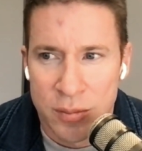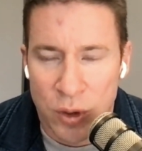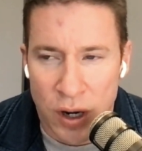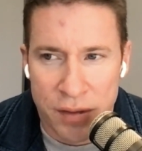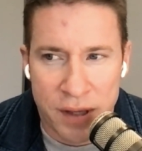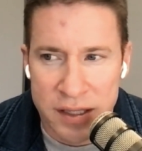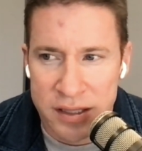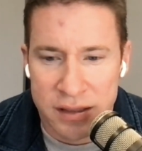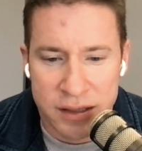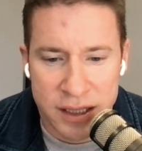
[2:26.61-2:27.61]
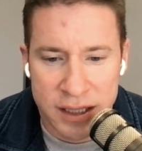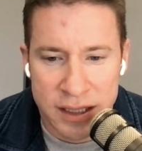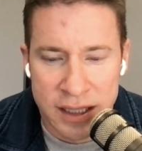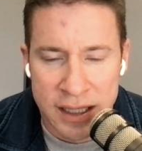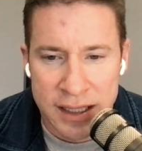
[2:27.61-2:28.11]
more
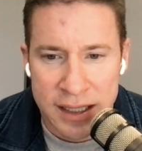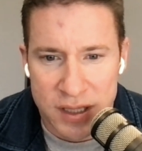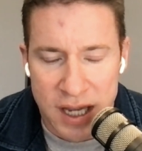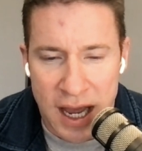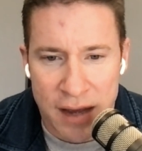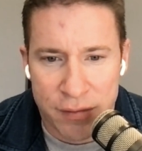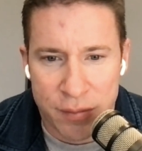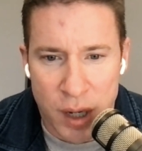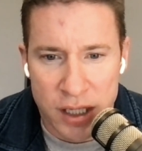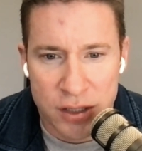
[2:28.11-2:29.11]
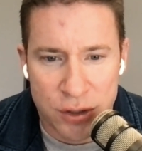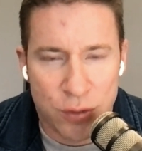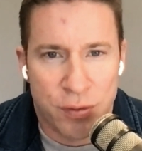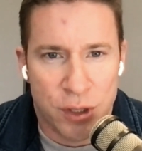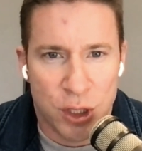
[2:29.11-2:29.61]
authentically, to have money
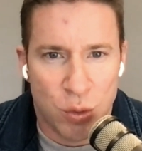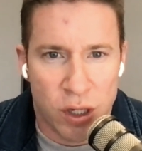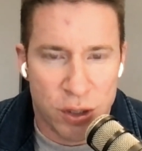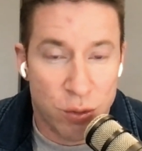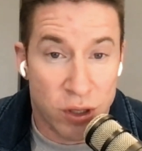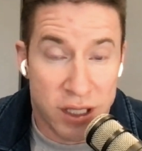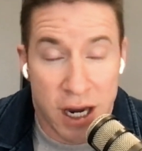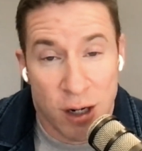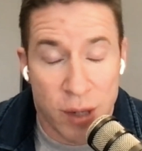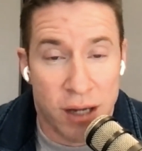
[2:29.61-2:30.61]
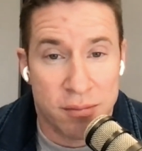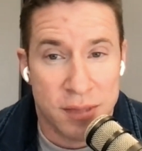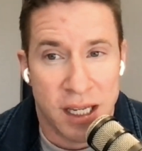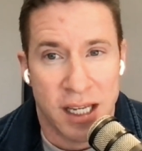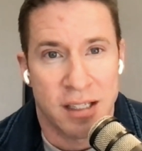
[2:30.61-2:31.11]
do for you what you really care about.
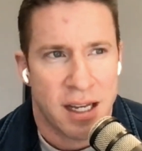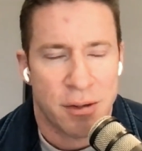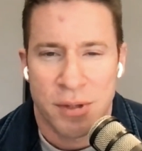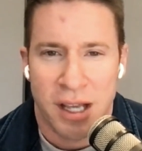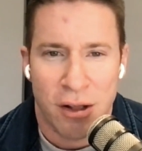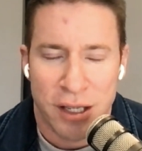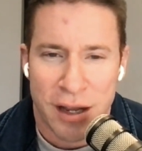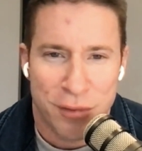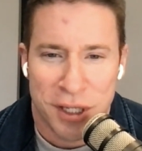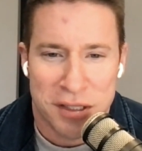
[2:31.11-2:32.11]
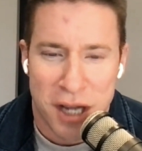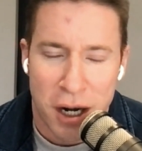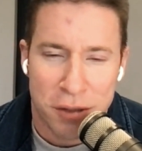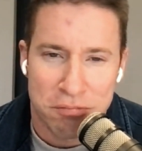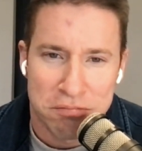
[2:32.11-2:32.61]
And I don't think I'll ever get
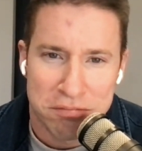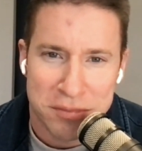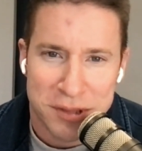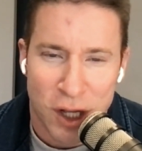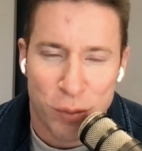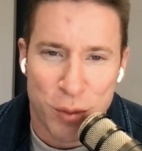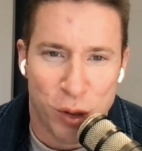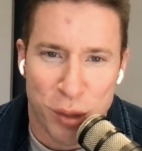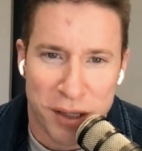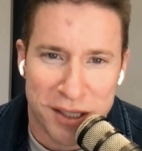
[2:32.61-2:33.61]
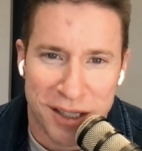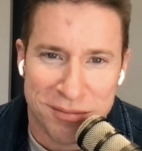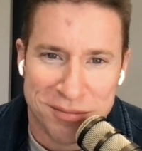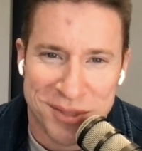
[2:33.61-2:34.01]
tired telling people about that,